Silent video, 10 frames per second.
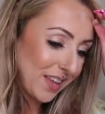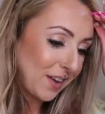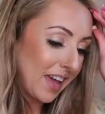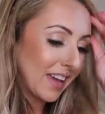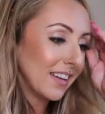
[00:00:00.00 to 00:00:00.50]

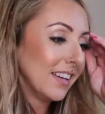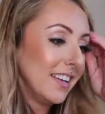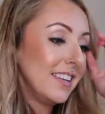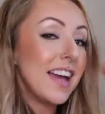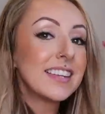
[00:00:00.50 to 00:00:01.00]
Okay,
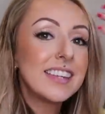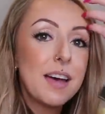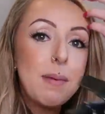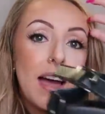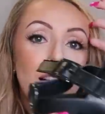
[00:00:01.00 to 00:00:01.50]
next
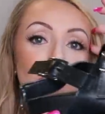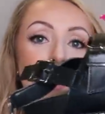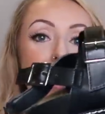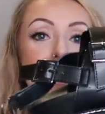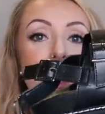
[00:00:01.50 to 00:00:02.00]
up I
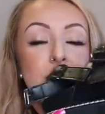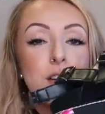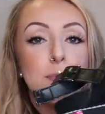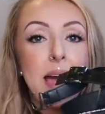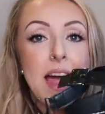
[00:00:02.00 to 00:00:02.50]
got
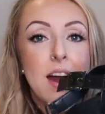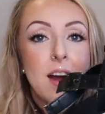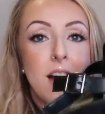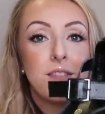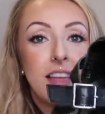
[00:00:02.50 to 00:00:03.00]
another
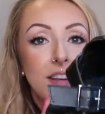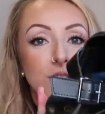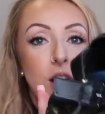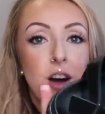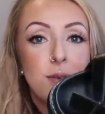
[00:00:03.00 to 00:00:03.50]
pair of
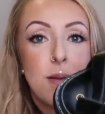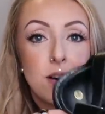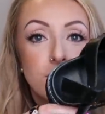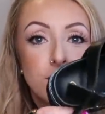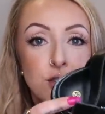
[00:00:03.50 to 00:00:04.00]
like Doc
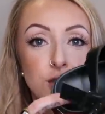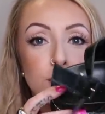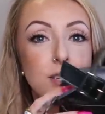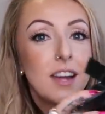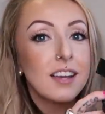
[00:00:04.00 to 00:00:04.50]
Marten
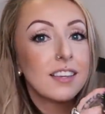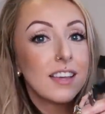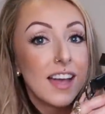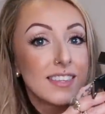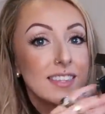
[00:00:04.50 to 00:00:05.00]
dupes. You know, you
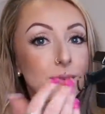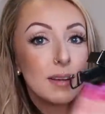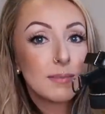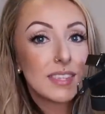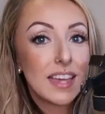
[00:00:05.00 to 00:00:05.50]
guys see what
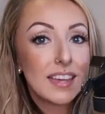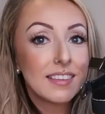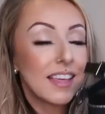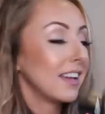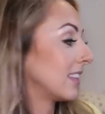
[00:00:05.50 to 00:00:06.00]
I'm
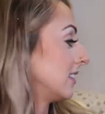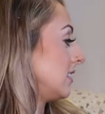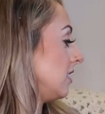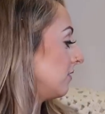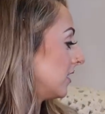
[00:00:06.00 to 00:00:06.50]
saying? Like the
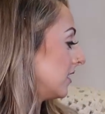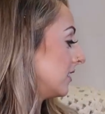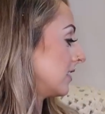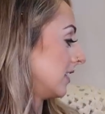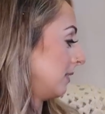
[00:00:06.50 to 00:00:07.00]

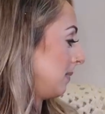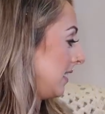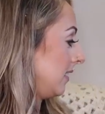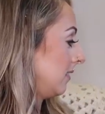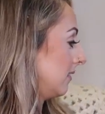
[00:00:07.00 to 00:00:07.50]
Tevas, I
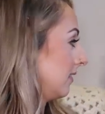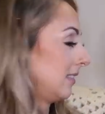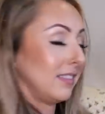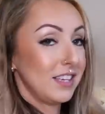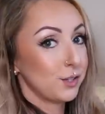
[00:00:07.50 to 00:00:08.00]
paid,
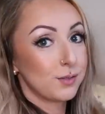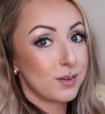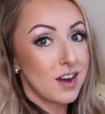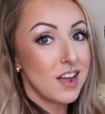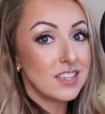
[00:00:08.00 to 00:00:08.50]
these
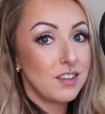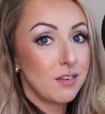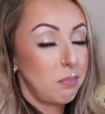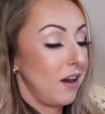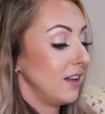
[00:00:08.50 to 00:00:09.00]
were not
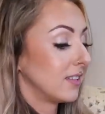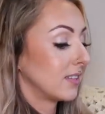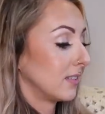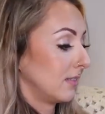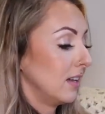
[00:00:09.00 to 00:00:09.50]
Teva price.